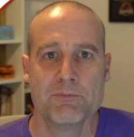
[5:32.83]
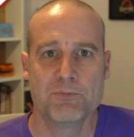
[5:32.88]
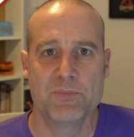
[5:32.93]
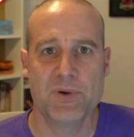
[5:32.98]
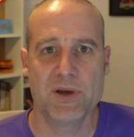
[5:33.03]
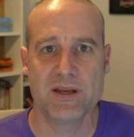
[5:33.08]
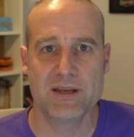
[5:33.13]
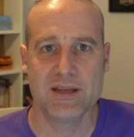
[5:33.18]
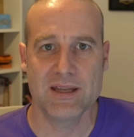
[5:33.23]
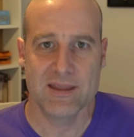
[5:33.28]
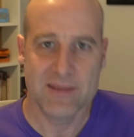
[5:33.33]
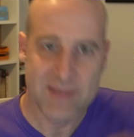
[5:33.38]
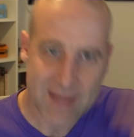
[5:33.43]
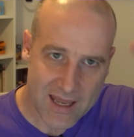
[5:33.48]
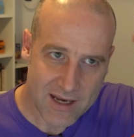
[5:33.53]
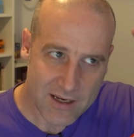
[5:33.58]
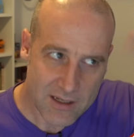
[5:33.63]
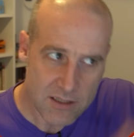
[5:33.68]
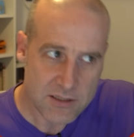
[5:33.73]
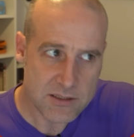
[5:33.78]
But in
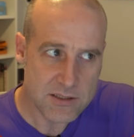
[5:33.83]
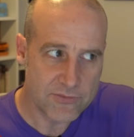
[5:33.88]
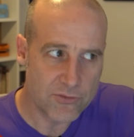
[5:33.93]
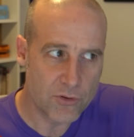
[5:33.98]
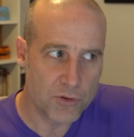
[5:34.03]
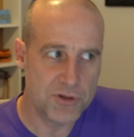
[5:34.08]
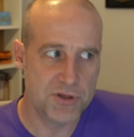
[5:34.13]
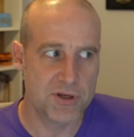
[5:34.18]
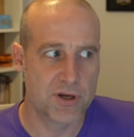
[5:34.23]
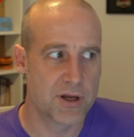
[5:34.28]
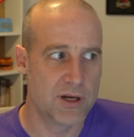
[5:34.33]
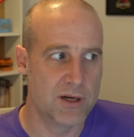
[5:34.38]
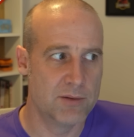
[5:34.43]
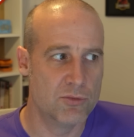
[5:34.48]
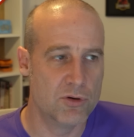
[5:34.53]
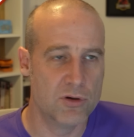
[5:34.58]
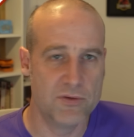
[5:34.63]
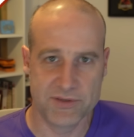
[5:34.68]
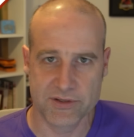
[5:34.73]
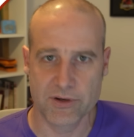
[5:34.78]
that interval, you're gonna
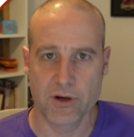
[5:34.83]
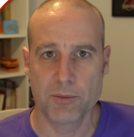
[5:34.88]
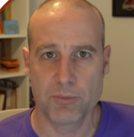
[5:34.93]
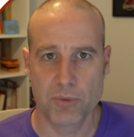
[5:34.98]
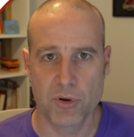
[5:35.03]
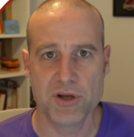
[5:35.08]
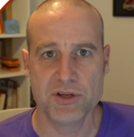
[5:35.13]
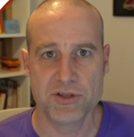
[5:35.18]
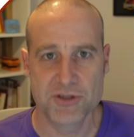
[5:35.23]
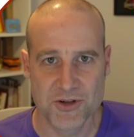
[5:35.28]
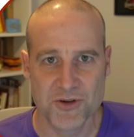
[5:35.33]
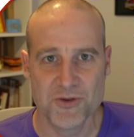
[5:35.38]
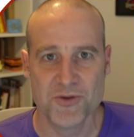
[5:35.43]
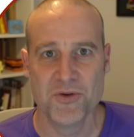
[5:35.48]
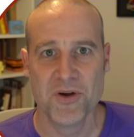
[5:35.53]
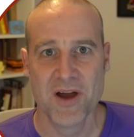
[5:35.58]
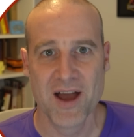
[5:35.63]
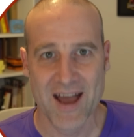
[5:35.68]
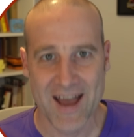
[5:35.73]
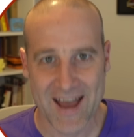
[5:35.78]
move
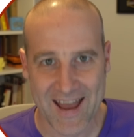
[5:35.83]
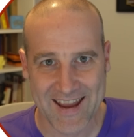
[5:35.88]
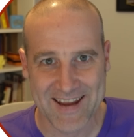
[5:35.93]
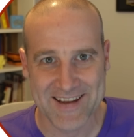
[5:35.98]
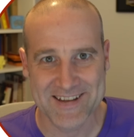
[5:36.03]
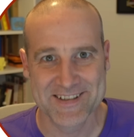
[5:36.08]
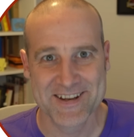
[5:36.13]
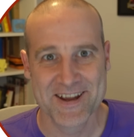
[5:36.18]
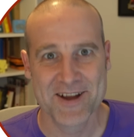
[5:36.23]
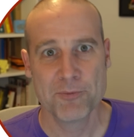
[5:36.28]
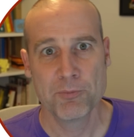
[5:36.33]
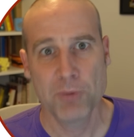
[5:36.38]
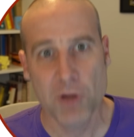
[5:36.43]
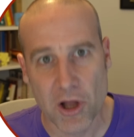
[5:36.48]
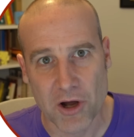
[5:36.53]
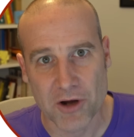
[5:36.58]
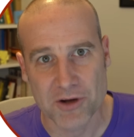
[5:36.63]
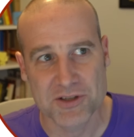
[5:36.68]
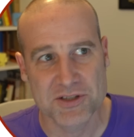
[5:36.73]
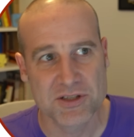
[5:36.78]
0.2 eight
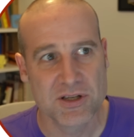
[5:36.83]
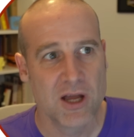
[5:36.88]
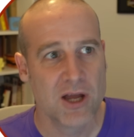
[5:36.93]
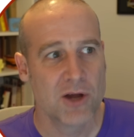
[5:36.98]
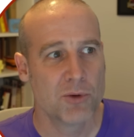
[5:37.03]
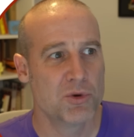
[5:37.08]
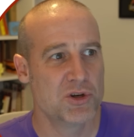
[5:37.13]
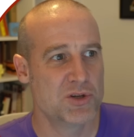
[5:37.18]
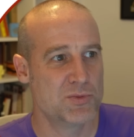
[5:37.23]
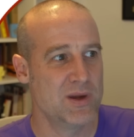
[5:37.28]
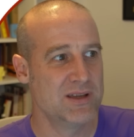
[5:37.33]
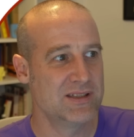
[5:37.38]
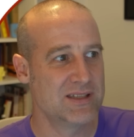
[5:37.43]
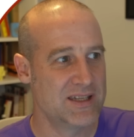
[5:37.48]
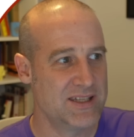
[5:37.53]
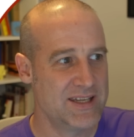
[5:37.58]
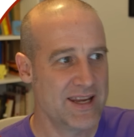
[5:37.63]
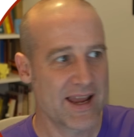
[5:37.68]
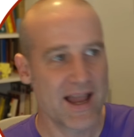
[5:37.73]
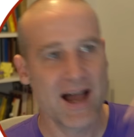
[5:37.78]
blocks, which means a
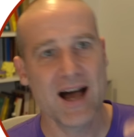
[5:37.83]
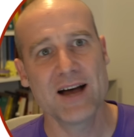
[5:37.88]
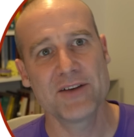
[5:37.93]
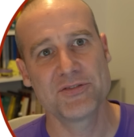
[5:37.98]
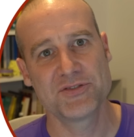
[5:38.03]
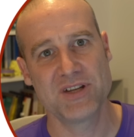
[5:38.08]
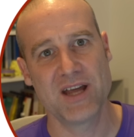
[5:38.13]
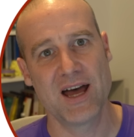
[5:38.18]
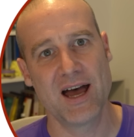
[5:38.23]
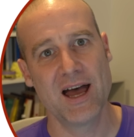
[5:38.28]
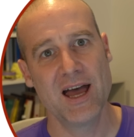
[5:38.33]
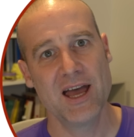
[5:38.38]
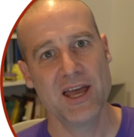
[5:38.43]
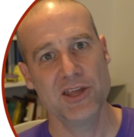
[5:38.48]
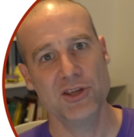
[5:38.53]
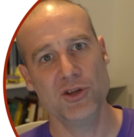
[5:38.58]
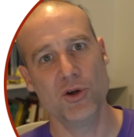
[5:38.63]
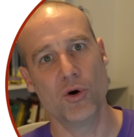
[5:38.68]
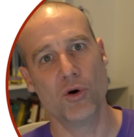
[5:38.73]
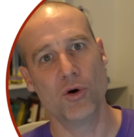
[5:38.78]
tick after,
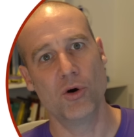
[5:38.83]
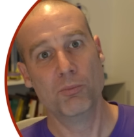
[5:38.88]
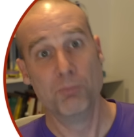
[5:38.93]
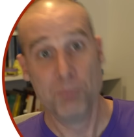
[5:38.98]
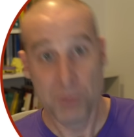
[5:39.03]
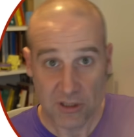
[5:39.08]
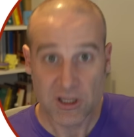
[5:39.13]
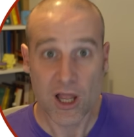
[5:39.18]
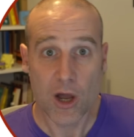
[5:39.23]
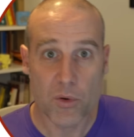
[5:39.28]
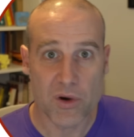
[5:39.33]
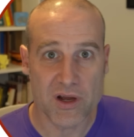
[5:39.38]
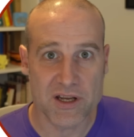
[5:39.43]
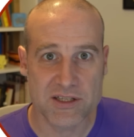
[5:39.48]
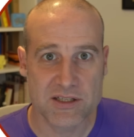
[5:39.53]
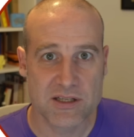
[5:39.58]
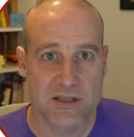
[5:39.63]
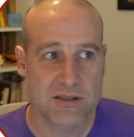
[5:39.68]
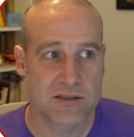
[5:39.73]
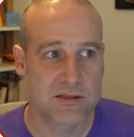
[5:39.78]
you're below
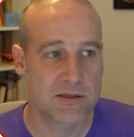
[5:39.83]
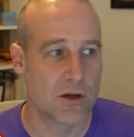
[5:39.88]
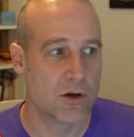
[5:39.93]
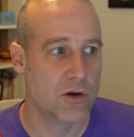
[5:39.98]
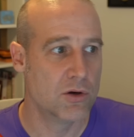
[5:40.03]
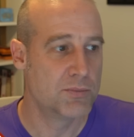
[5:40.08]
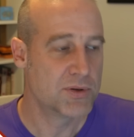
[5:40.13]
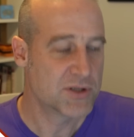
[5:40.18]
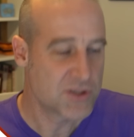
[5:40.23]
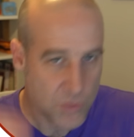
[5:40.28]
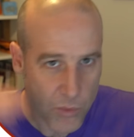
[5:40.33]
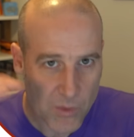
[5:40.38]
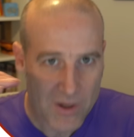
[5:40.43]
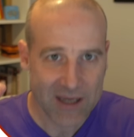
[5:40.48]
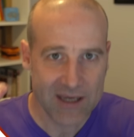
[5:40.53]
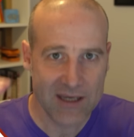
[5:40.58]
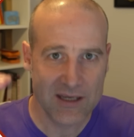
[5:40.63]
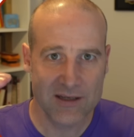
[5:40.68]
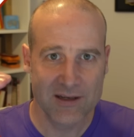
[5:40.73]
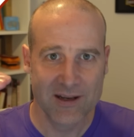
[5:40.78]
it. So
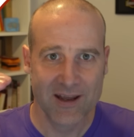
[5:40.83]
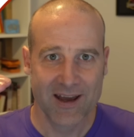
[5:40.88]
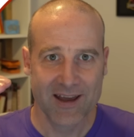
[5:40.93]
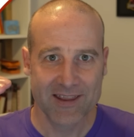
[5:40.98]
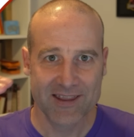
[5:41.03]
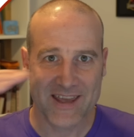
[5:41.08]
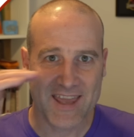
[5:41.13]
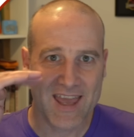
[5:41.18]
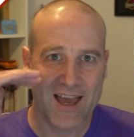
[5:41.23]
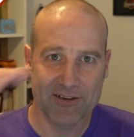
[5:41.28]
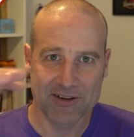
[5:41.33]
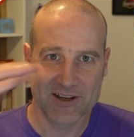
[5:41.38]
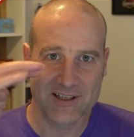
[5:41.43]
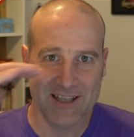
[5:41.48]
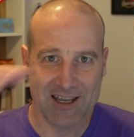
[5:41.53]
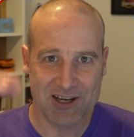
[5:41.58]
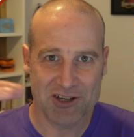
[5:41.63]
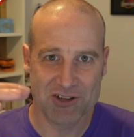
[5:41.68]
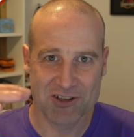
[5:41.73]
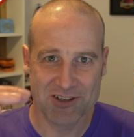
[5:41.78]
between the
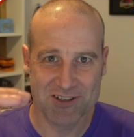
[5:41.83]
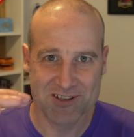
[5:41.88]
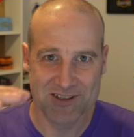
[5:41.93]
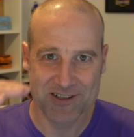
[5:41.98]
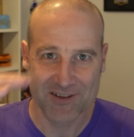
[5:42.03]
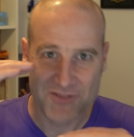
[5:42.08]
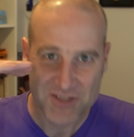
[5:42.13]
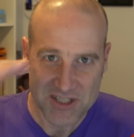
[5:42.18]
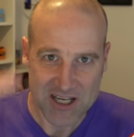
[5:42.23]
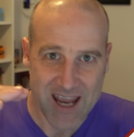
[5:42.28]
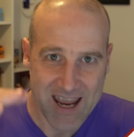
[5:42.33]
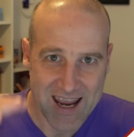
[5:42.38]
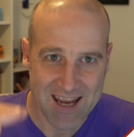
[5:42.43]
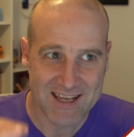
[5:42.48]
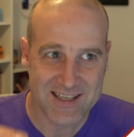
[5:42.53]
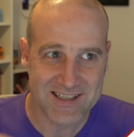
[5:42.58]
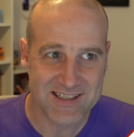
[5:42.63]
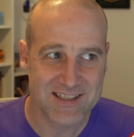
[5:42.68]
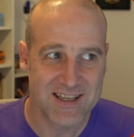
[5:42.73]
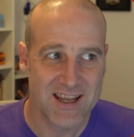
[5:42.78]
calculations of
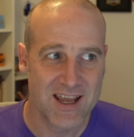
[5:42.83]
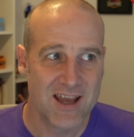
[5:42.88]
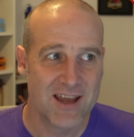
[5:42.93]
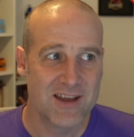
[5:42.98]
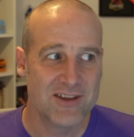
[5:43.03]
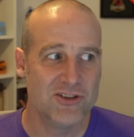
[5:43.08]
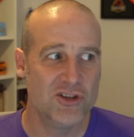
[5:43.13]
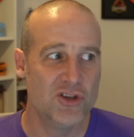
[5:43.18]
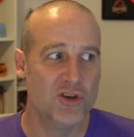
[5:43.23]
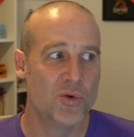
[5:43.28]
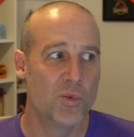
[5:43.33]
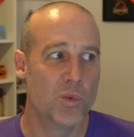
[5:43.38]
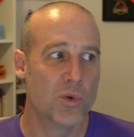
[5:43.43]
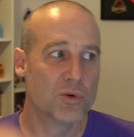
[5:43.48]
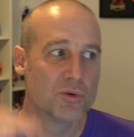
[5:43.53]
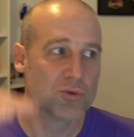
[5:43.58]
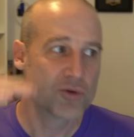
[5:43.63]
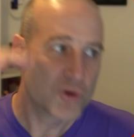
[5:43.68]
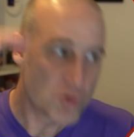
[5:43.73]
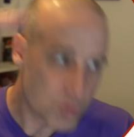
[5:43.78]
ticks, you
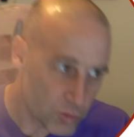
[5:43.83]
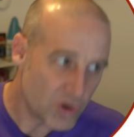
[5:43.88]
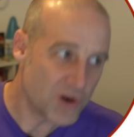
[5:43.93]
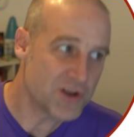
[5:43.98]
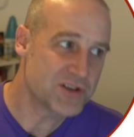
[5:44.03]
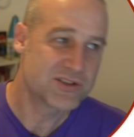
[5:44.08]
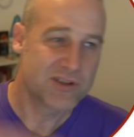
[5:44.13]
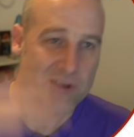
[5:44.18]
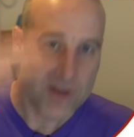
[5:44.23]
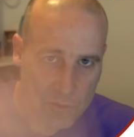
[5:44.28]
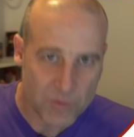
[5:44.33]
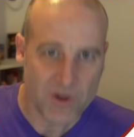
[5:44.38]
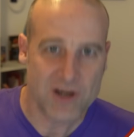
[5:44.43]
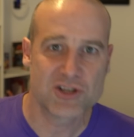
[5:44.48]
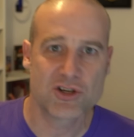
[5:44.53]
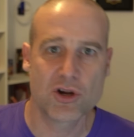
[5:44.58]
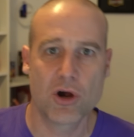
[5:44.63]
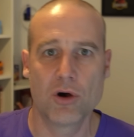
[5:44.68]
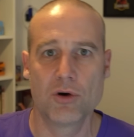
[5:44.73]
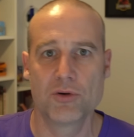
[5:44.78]
will cross the
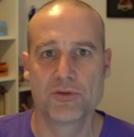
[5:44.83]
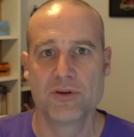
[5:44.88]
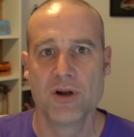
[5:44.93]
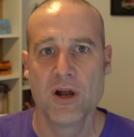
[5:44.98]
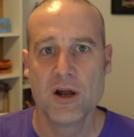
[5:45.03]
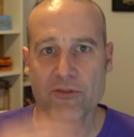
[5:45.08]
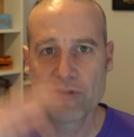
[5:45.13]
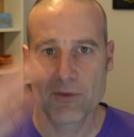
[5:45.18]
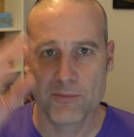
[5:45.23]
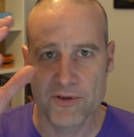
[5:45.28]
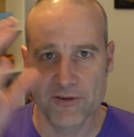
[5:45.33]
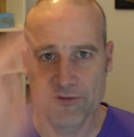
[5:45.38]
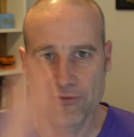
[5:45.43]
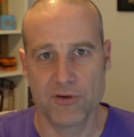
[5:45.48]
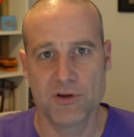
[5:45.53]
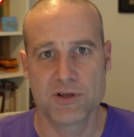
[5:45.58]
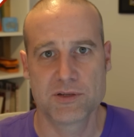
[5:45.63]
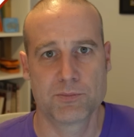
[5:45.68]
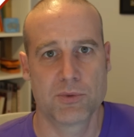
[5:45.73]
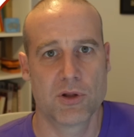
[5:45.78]
threshold from the
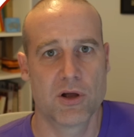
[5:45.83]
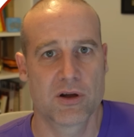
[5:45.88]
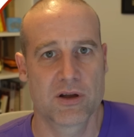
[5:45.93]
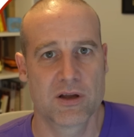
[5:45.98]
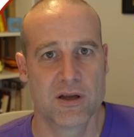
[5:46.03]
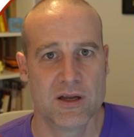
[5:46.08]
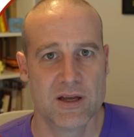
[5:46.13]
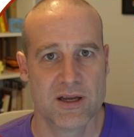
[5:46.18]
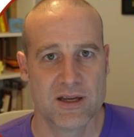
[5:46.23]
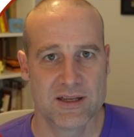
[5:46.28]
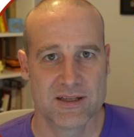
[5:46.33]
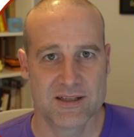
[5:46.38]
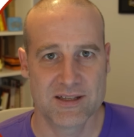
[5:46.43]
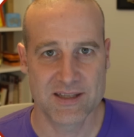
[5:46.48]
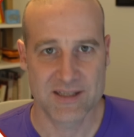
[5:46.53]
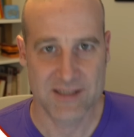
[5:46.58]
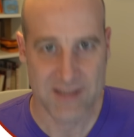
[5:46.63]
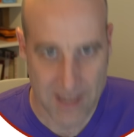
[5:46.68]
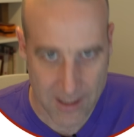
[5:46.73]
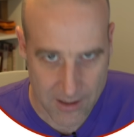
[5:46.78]
first block to
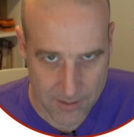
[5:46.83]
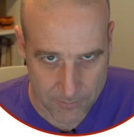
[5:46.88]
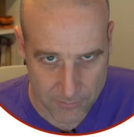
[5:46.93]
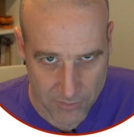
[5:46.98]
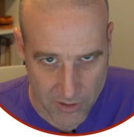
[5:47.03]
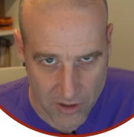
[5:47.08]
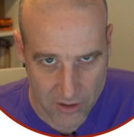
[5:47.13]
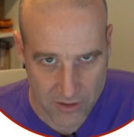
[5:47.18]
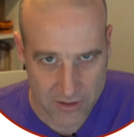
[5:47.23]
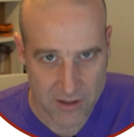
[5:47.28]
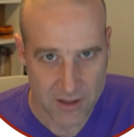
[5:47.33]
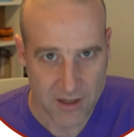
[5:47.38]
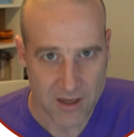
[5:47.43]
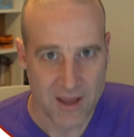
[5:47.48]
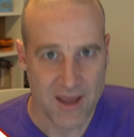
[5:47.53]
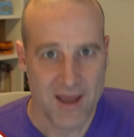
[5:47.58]
the second block.